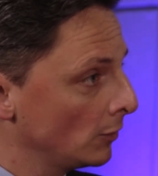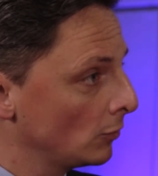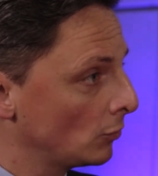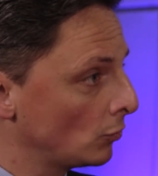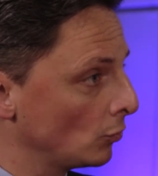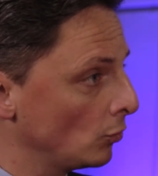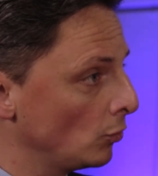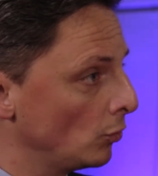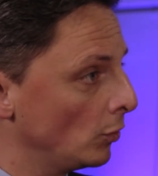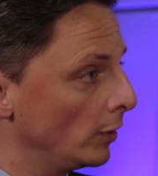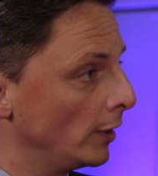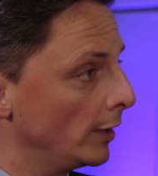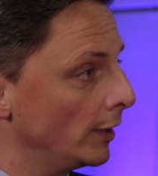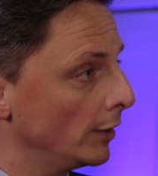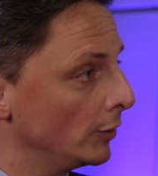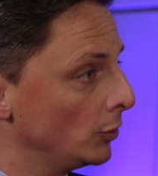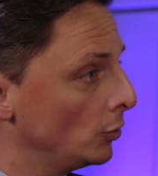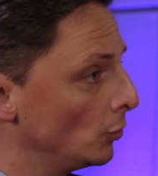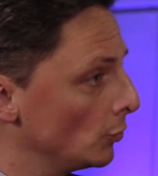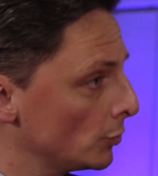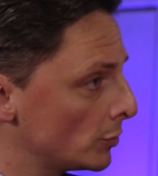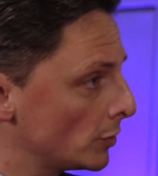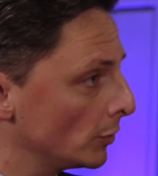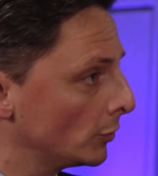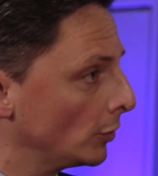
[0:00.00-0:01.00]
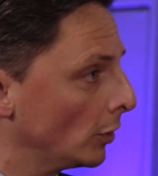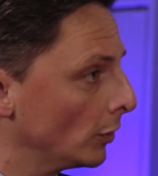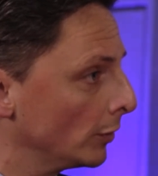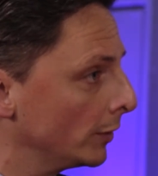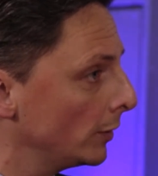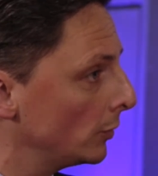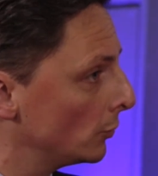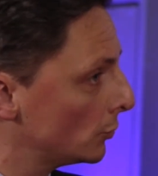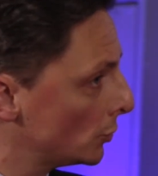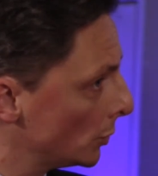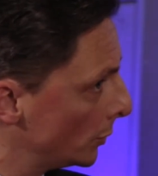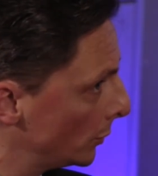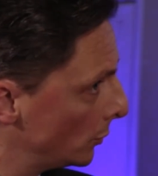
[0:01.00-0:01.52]
to use the dolly,
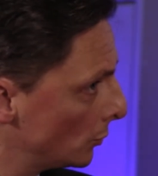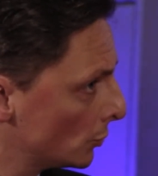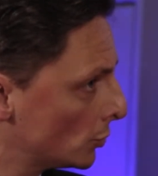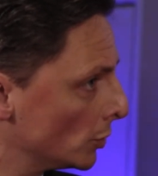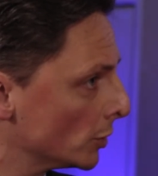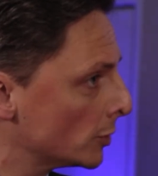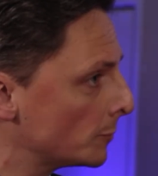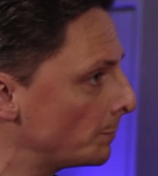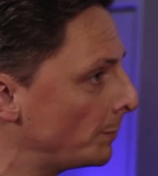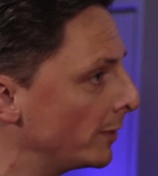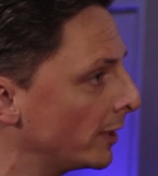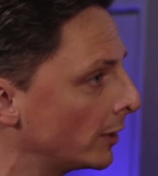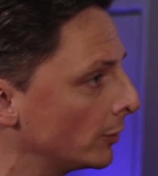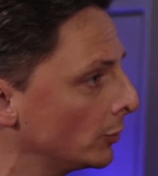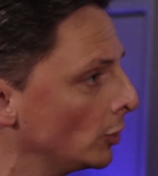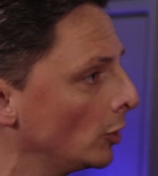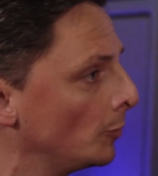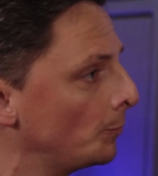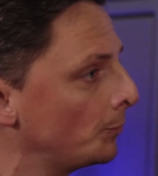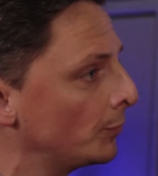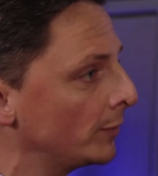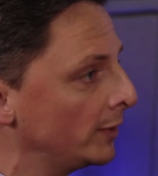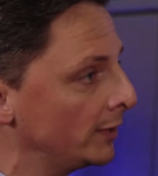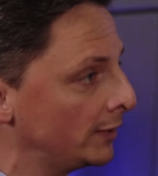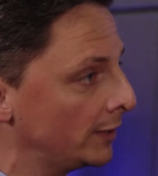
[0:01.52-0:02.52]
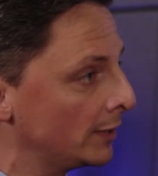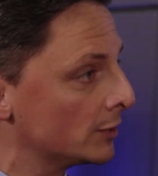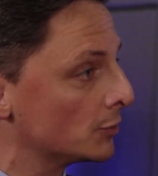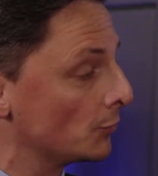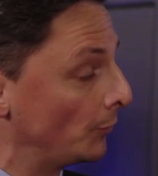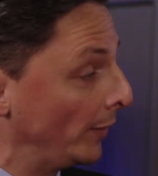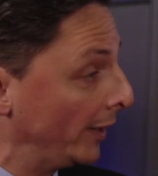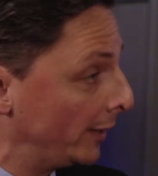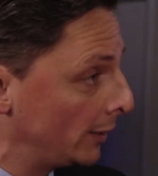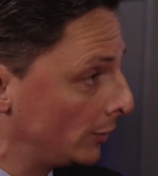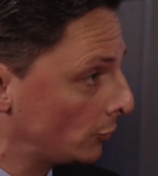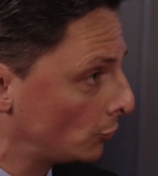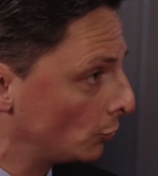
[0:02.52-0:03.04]
you just pick it up, it is
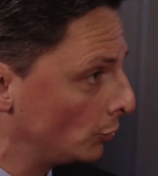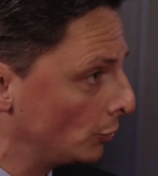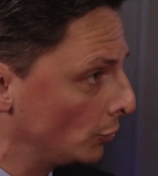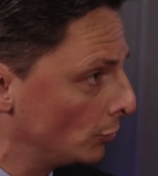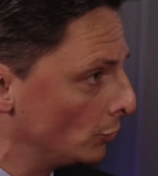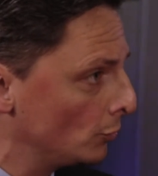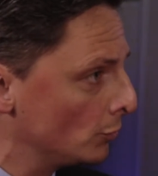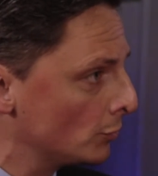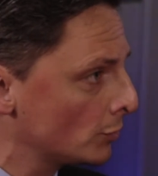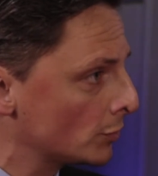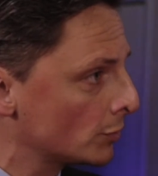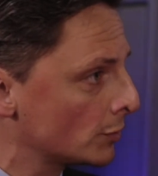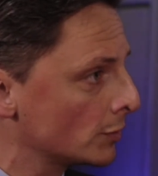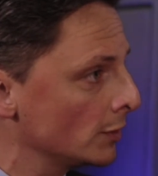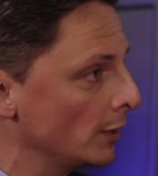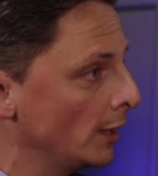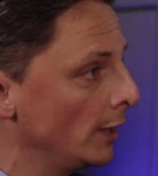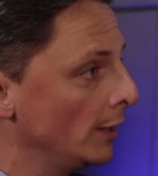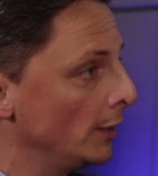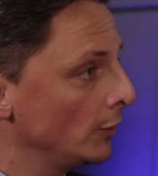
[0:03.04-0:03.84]
ready to use.